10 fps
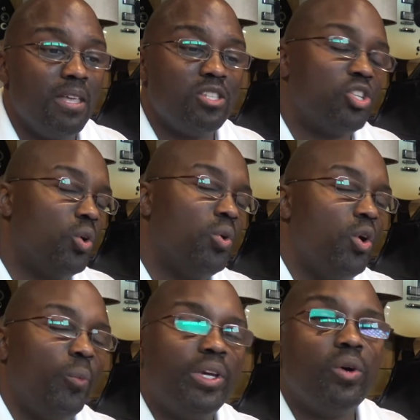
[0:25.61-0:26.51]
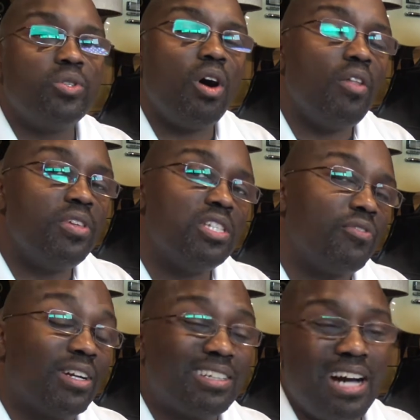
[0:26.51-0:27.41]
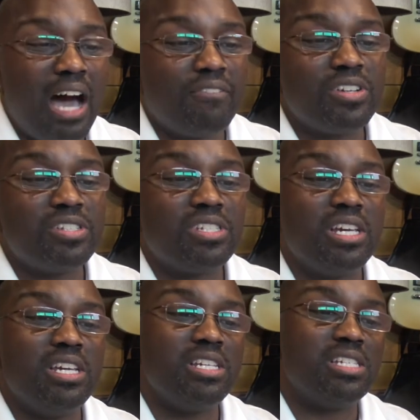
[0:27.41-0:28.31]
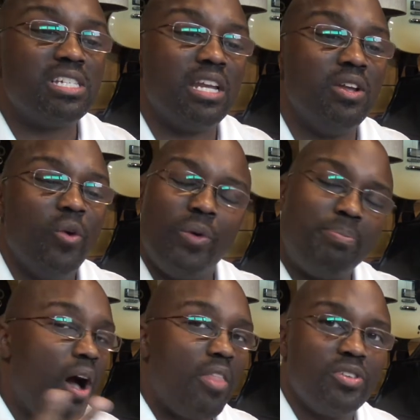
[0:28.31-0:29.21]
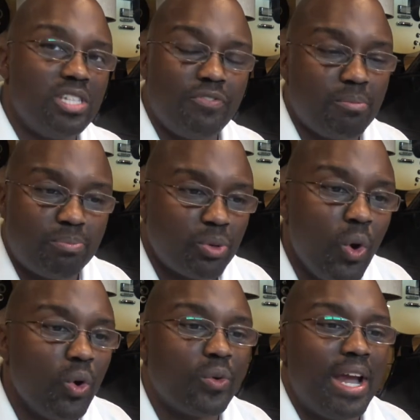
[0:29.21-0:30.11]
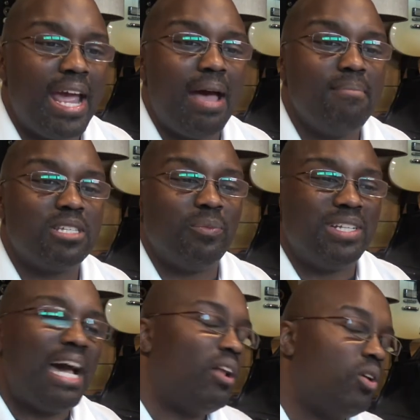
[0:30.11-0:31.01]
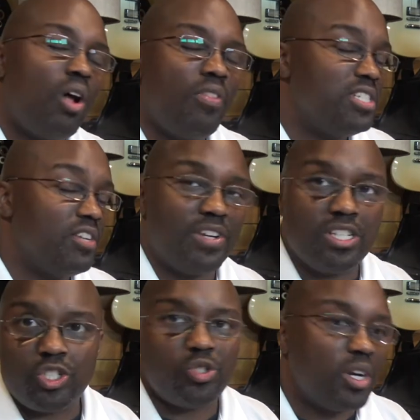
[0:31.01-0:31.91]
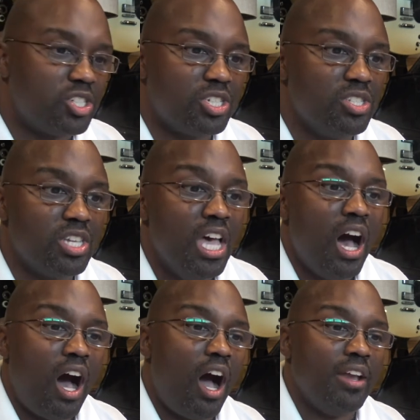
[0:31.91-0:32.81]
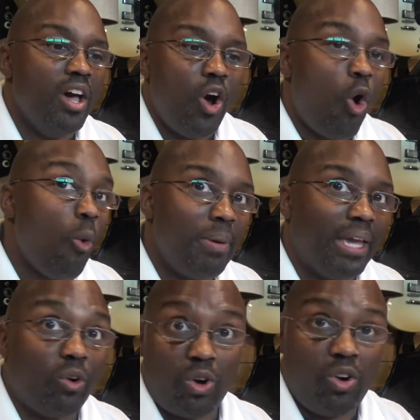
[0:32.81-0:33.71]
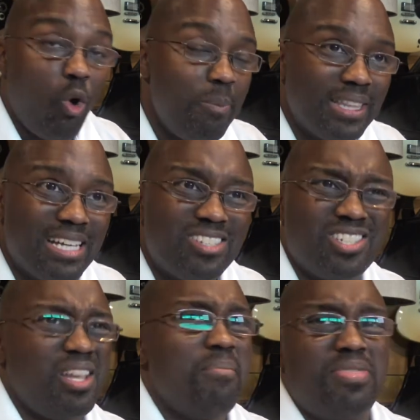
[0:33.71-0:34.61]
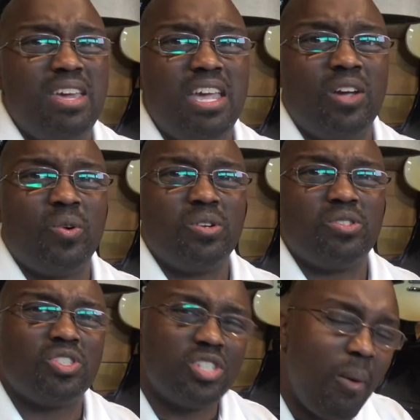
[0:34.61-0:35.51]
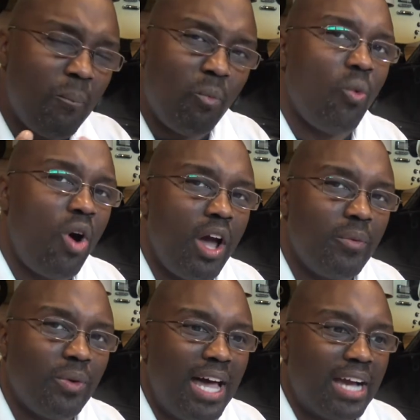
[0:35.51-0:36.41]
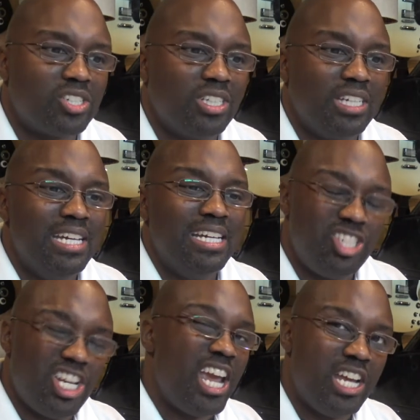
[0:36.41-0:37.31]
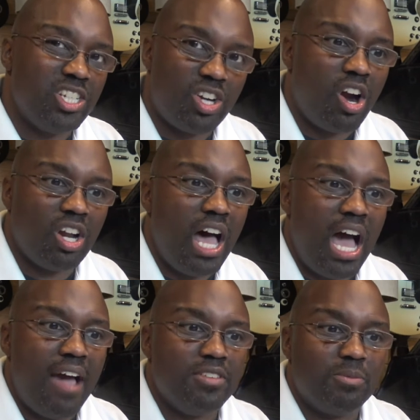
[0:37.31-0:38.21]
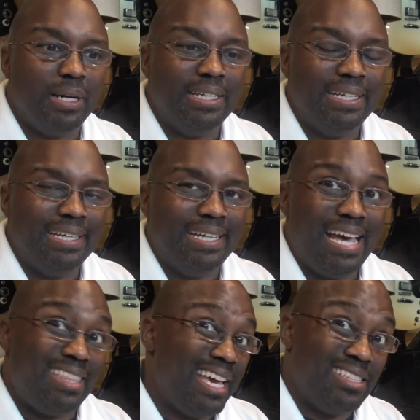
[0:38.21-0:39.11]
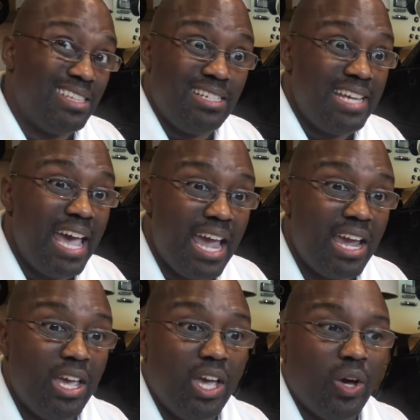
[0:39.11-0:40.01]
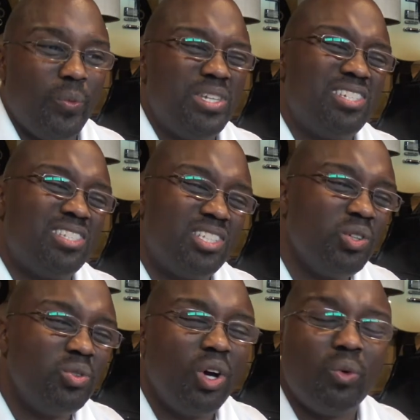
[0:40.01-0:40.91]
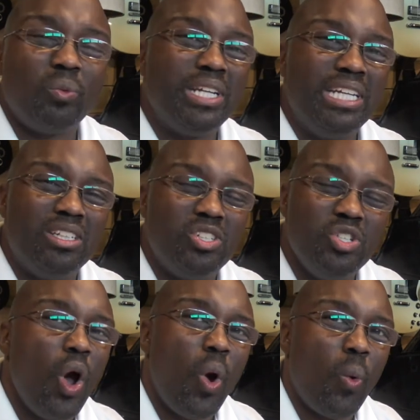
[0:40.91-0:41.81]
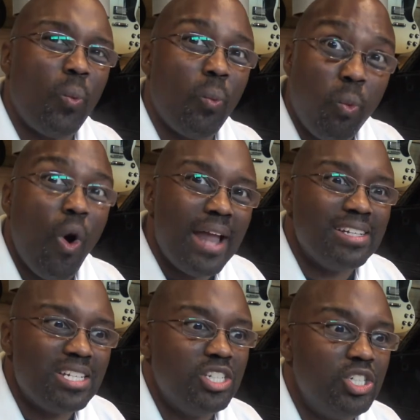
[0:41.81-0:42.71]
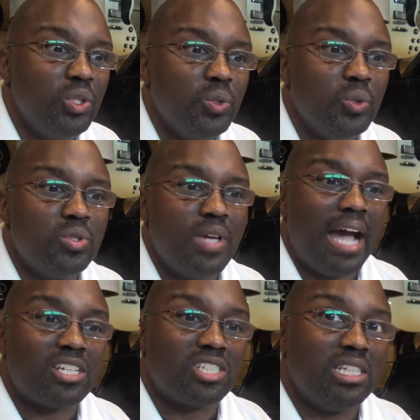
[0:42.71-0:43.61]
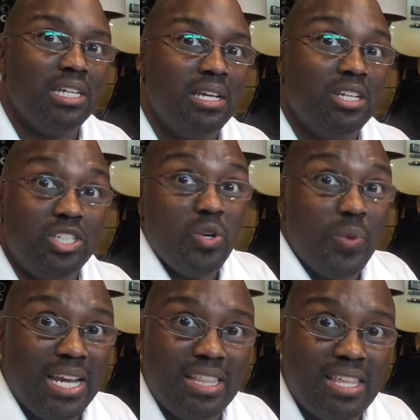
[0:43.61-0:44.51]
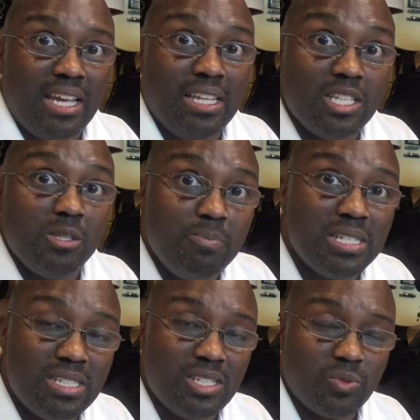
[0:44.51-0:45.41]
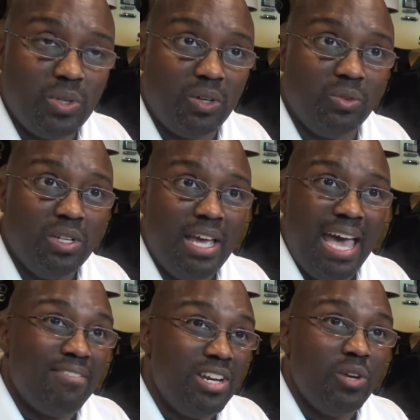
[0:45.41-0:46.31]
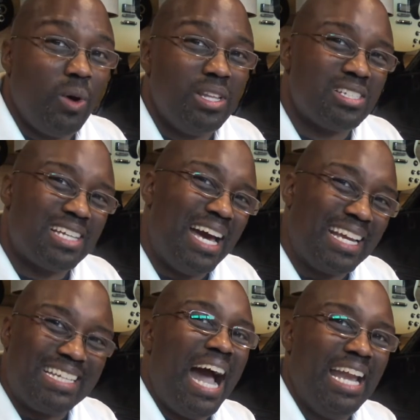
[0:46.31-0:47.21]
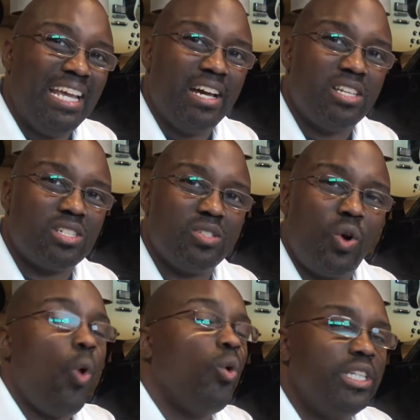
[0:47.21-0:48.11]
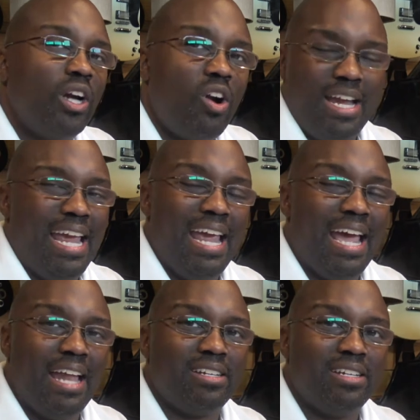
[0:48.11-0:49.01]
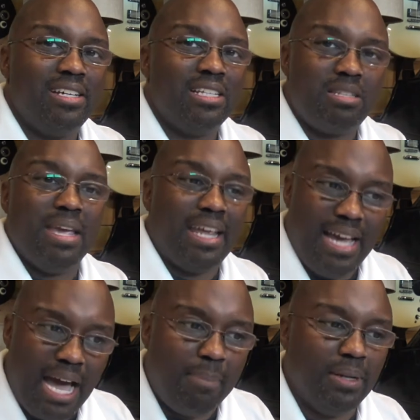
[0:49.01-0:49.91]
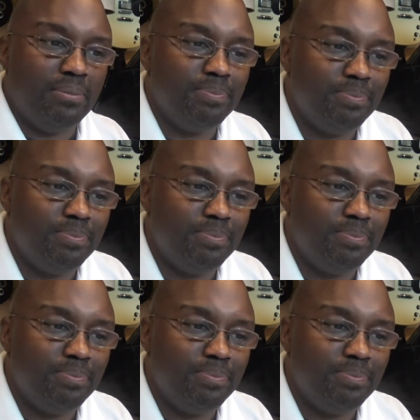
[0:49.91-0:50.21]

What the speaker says: And so we go to all these different conferences and we buy those different programs and we download all these different instructions on hoping that something or someone will actually change our lives. But at the end of the day, we still don't really know what to do to actually do anything in this business. We don't have anyone that's kind of guiding us and holding our hand to make it happen.